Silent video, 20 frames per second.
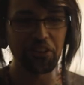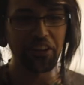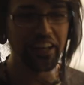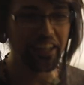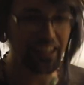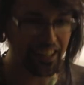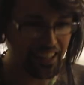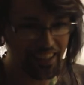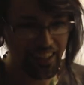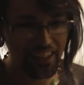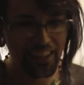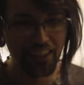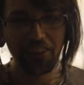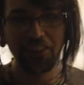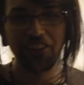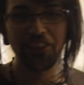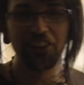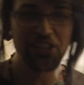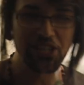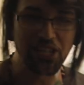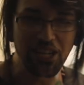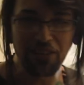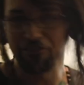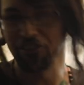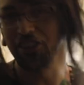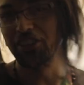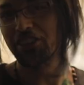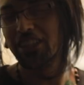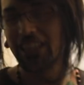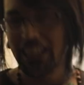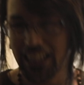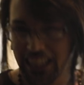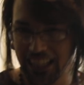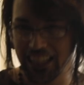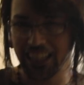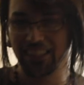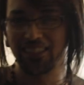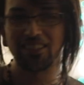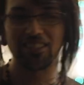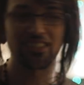the different
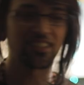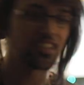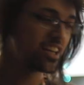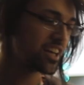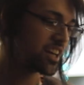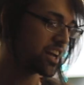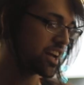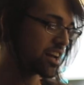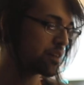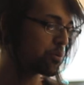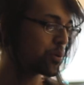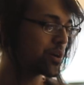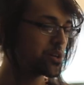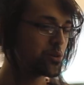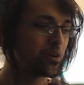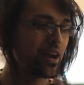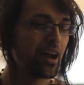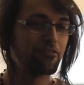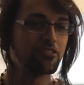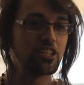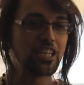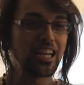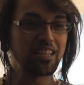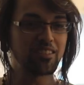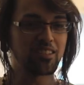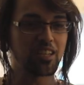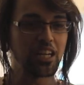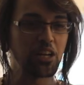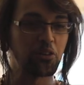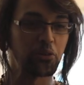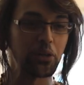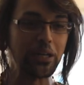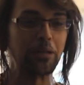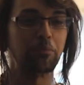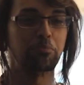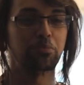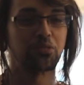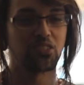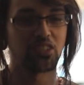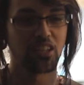things. And when you have Disney
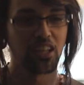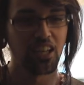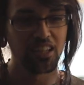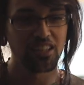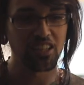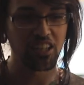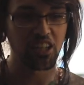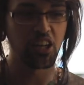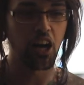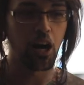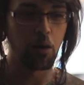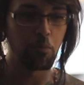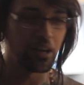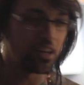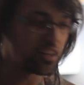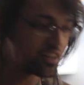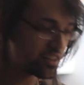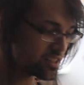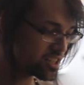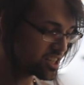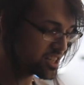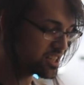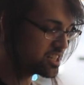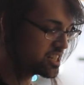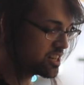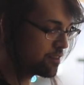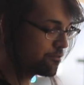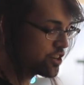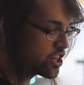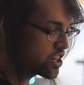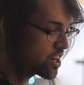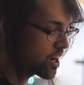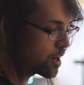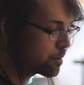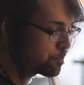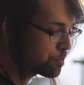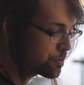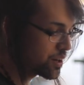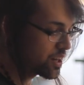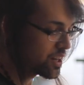Grips to come in to divvy
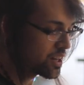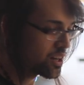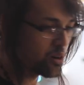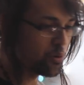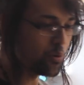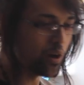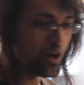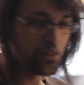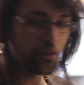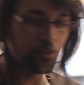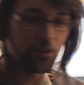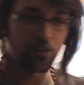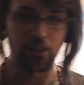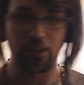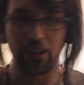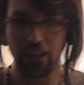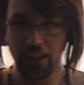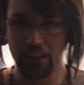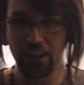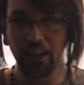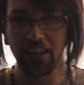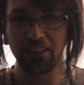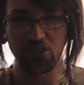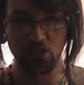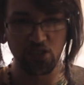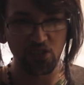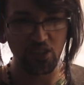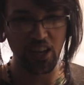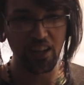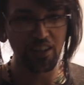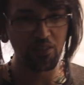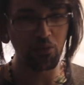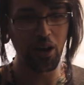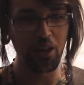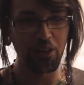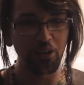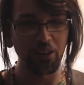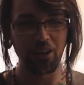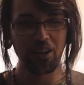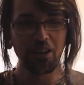up whether
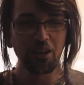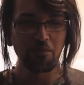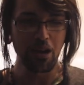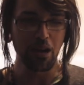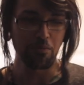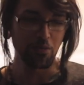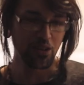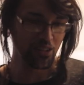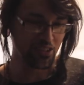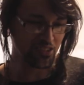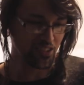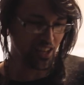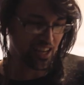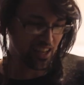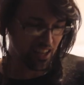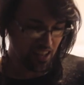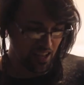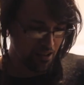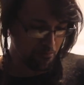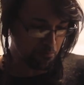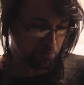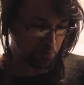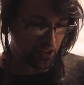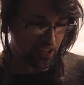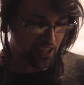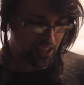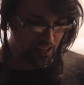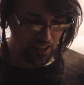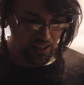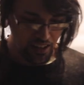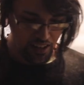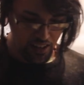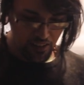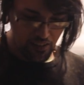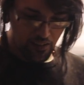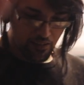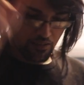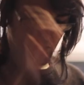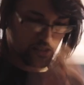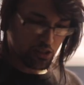maybe it's Blink,
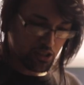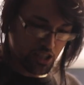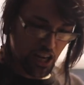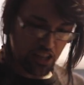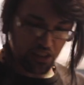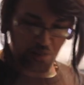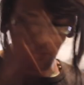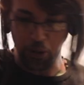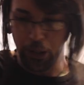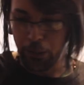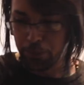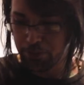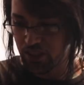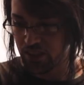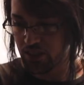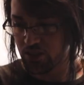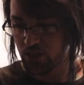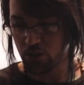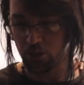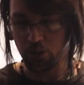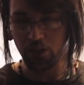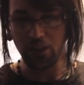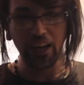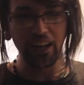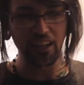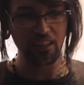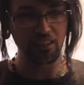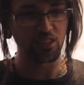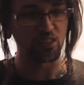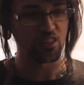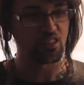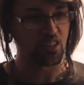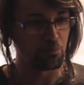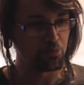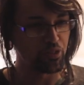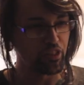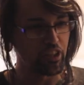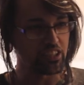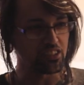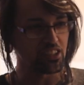Death Grips, and Skrillex or
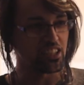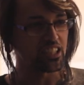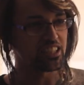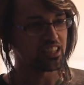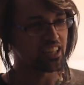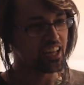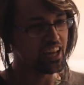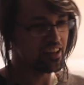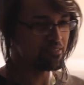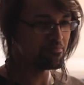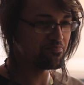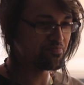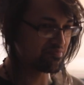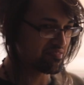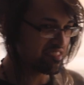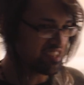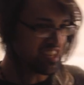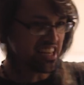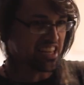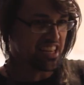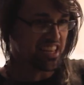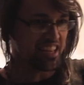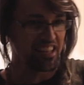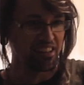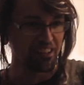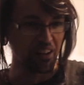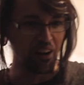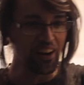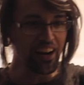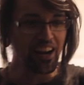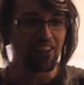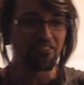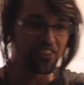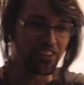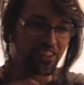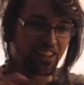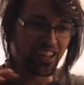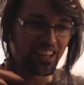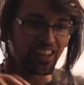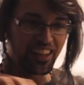something like that. And
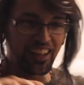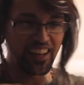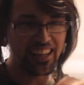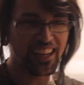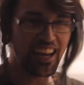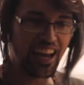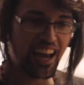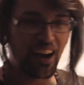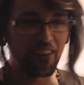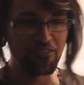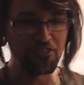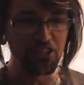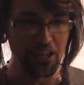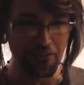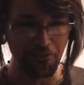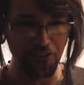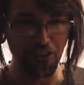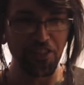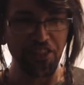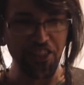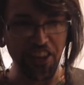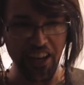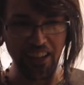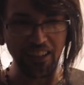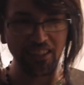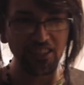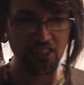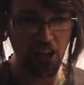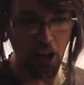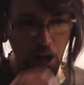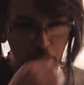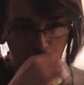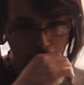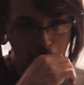whenever they have different things come